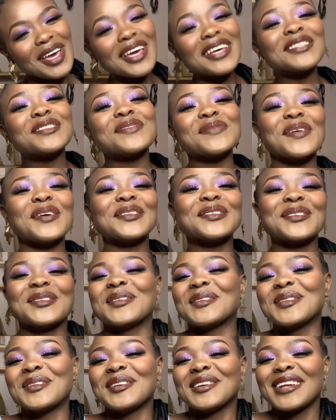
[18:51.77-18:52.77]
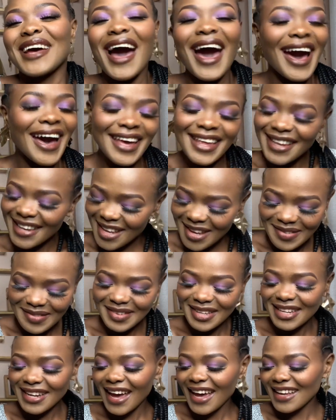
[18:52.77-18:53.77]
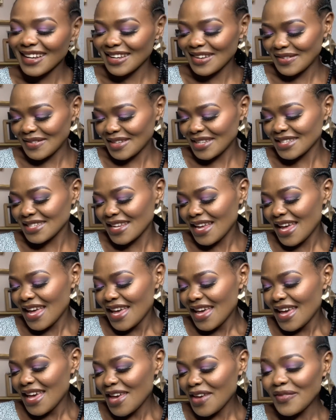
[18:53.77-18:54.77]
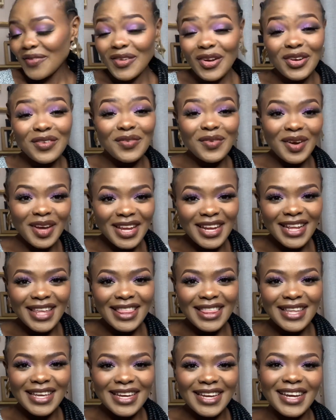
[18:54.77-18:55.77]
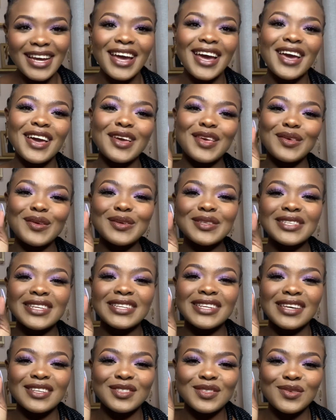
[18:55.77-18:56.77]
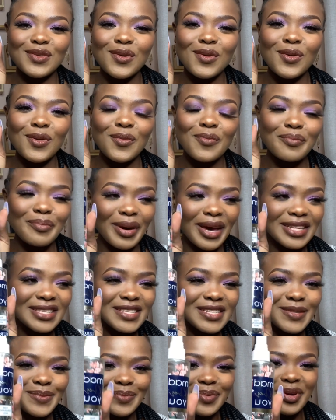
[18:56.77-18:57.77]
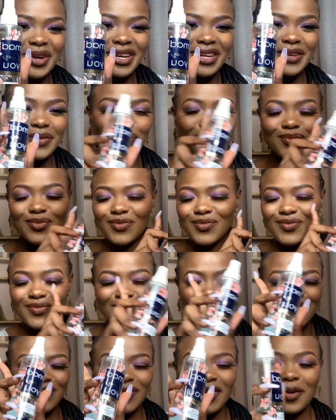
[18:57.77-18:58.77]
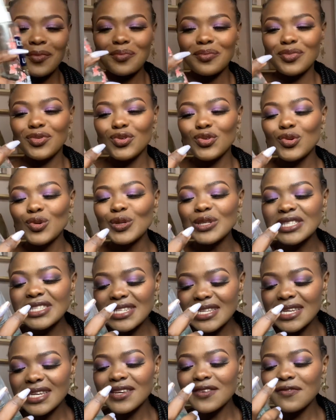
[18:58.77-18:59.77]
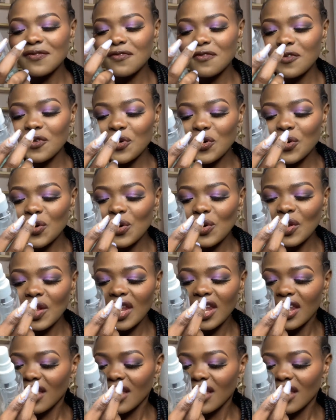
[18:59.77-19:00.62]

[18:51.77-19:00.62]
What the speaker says: It smells so good. I love it. If not for anything, use it as your bed spray. Beautiful.